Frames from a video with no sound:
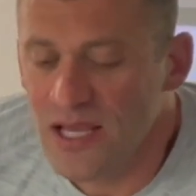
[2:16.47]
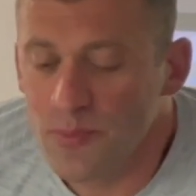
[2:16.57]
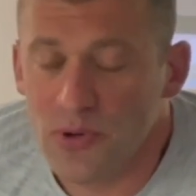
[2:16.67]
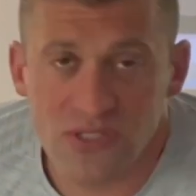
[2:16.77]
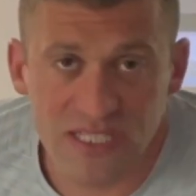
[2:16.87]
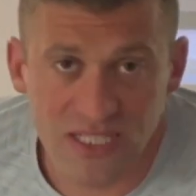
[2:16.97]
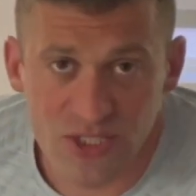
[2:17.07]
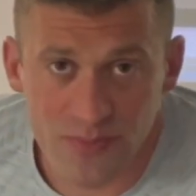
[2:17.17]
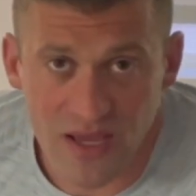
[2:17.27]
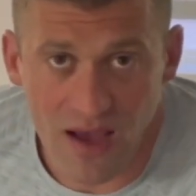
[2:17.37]
Protein
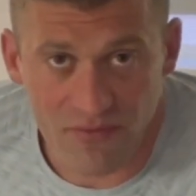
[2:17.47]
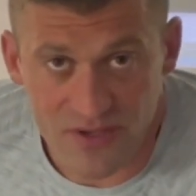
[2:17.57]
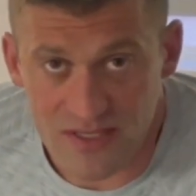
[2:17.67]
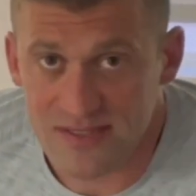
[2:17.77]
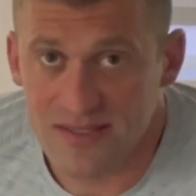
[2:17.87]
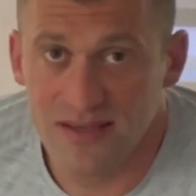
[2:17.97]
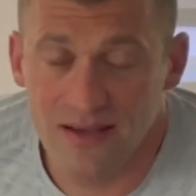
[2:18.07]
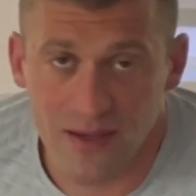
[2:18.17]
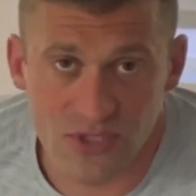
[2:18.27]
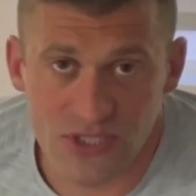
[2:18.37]
should be obvious.
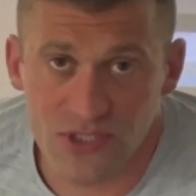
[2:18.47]
I'm just